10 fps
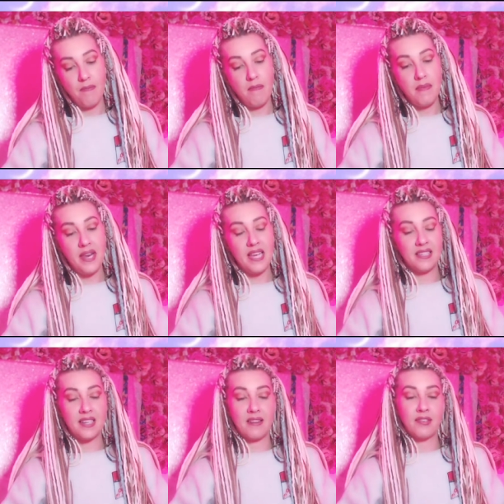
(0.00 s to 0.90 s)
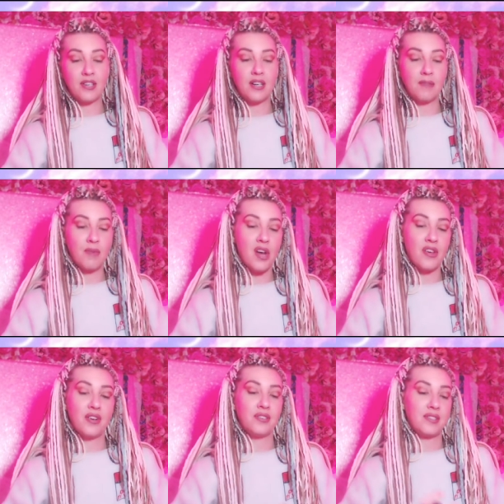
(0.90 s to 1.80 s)
minutes after her
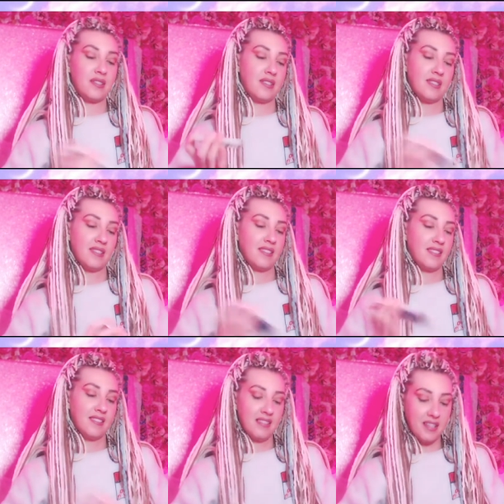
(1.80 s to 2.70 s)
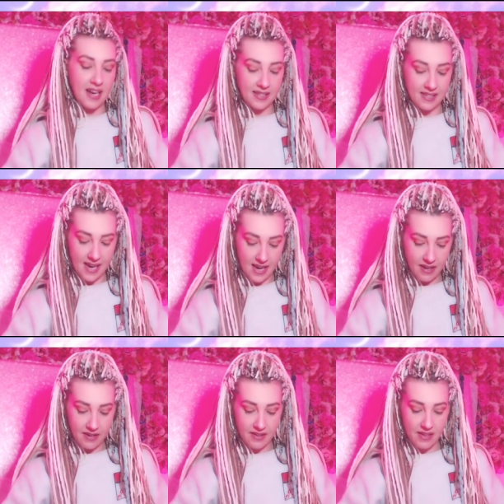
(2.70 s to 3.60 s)
brother's the next day.
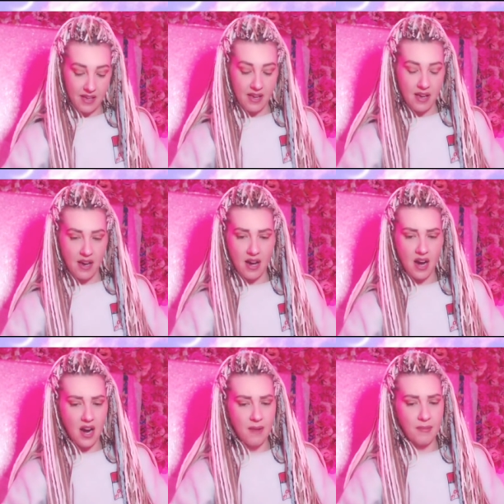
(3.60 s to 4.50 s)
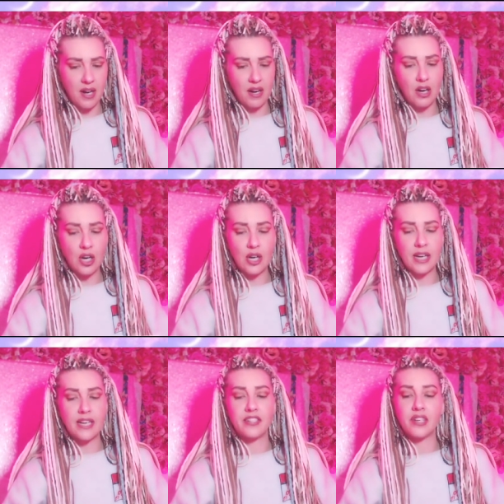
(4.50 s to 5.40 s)
I'm gonna
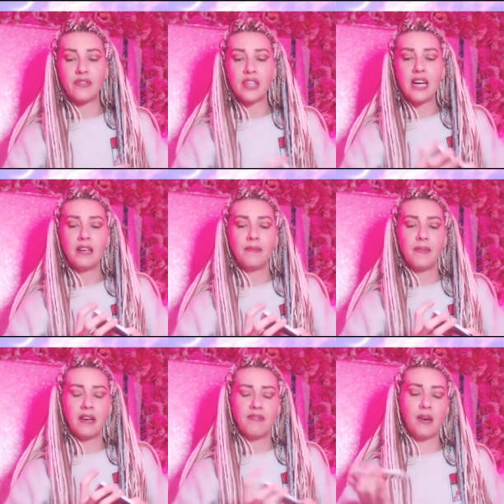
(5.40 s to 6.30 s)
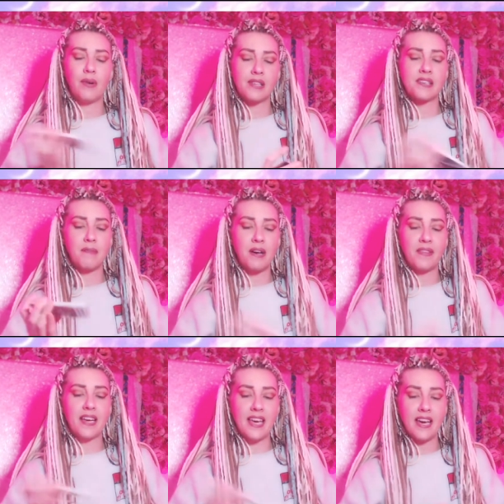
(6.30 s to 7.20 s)
reshuffle that. If they want to come out,
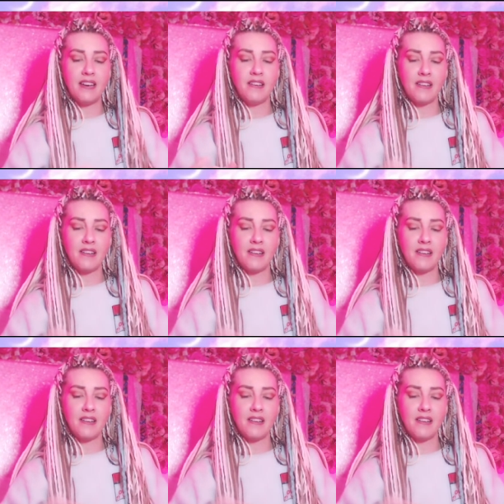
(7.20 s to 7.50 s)
they can.